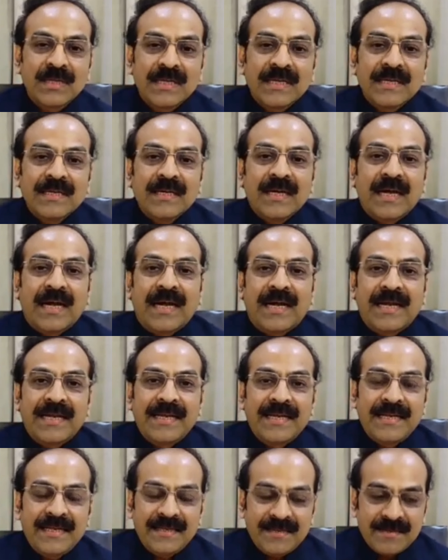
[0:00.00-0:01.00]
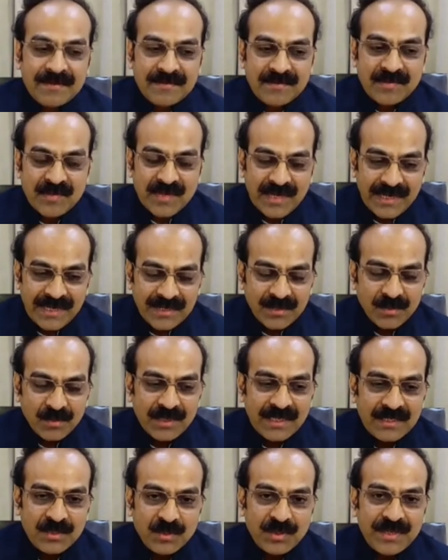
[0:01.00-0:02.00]
I try to
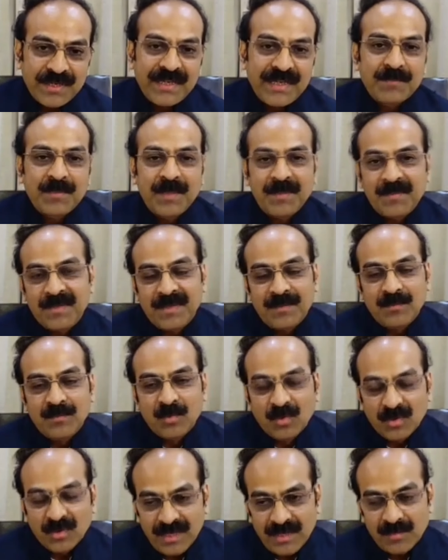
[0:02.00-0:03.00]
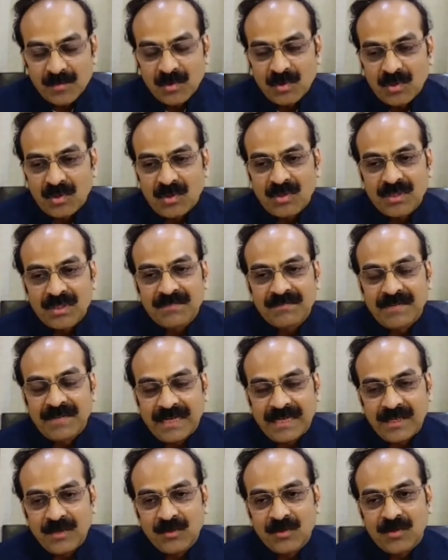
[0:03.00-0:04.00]
educate people more and more on the
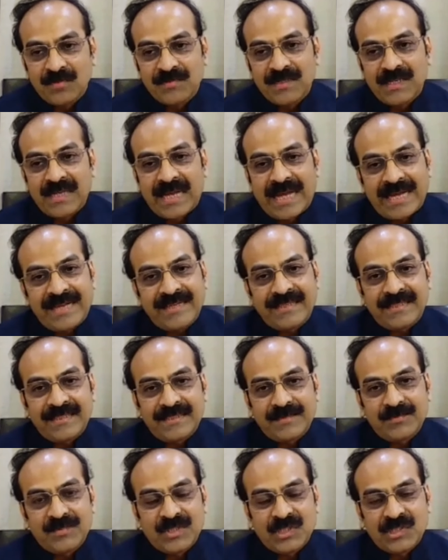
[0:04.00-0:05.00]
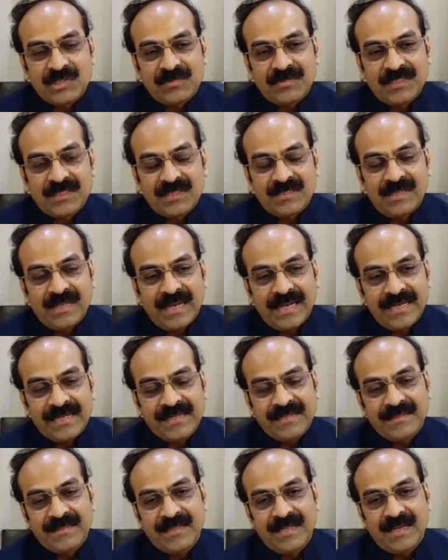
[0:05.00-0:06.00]
value of the heritage which, which is lying in
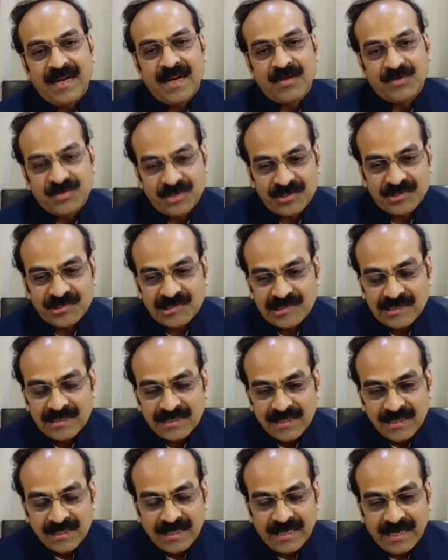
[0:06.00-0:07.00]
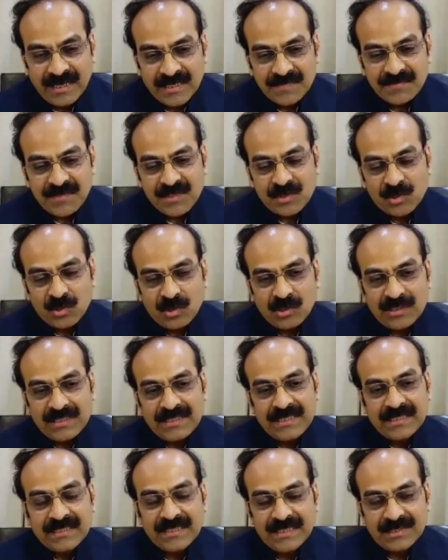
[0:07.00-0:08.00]
their houses. As we hmm. saw the
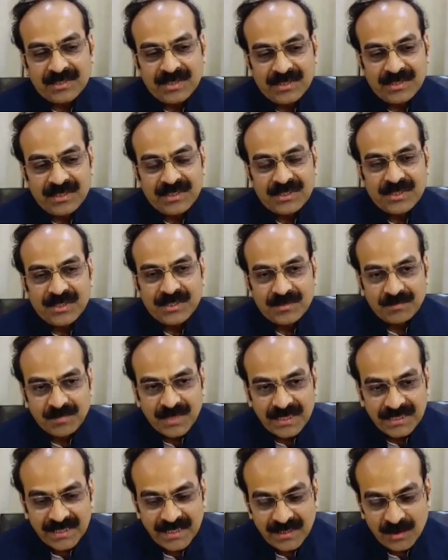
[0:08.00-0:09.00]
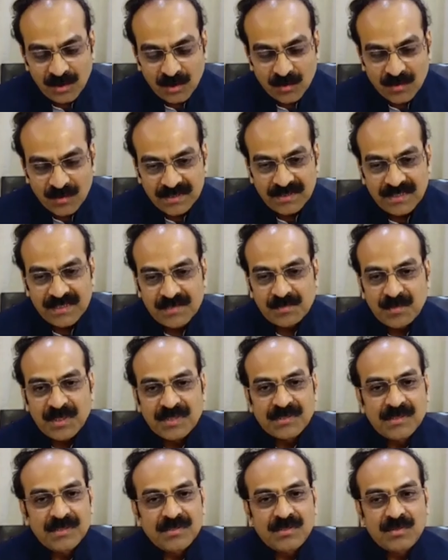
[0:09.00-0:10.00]
younger generation bringing over these
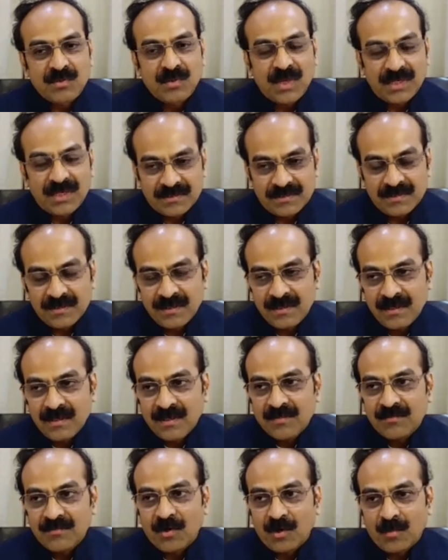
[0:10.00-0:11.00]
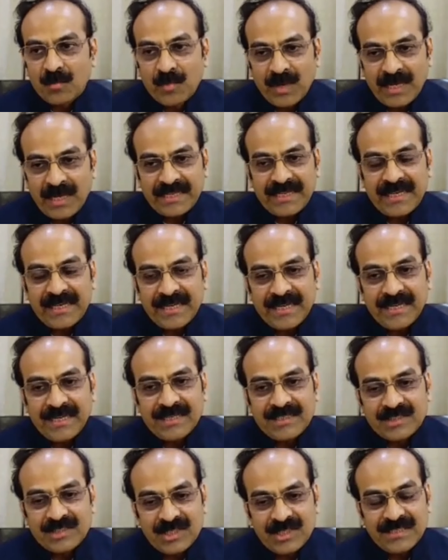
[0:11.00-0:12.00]
pieces to us for breaking and
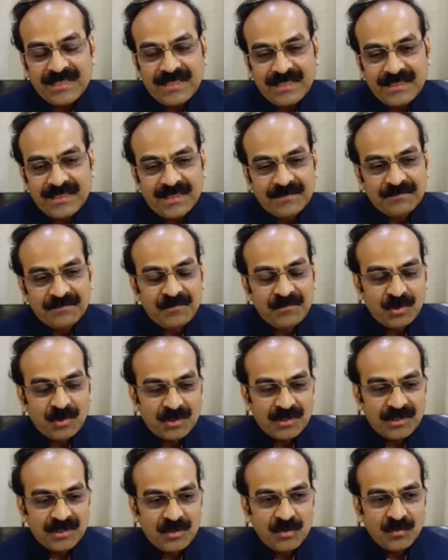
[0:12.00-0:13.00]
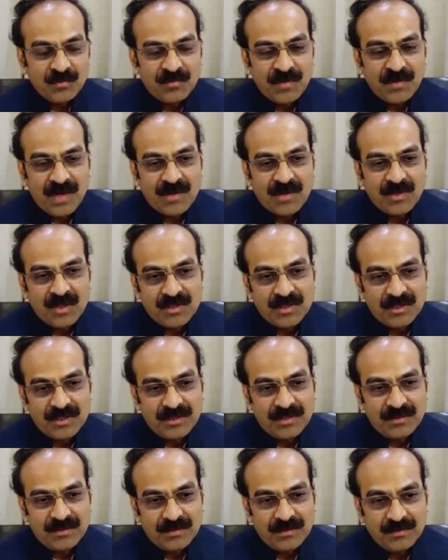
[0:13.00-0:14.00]
exchanging them for the newfound yes. or the
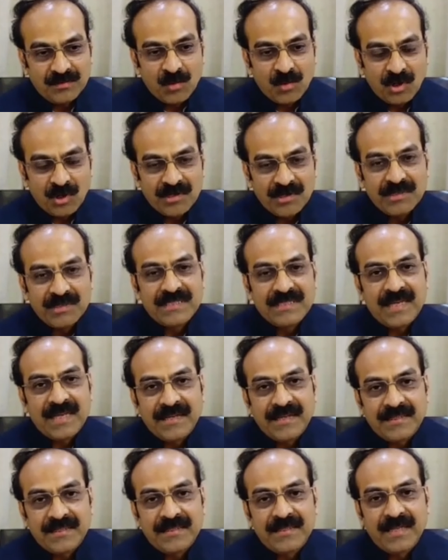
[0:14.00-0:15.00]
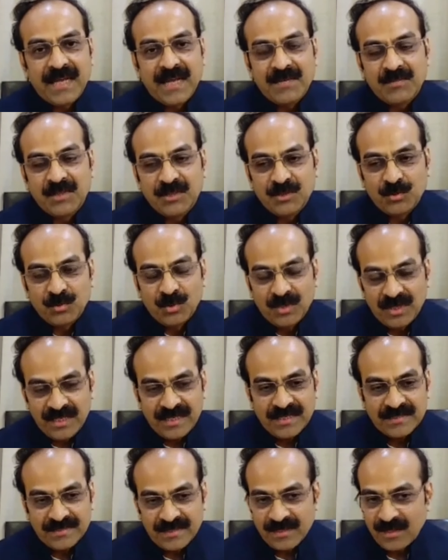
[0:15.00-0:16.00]
modern designer diamond jewelry, as
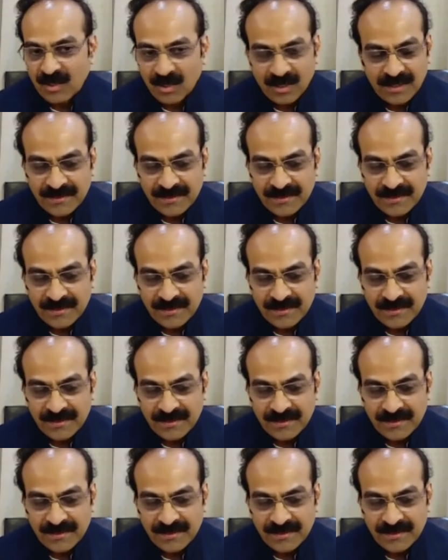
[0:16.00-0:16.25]
they call it.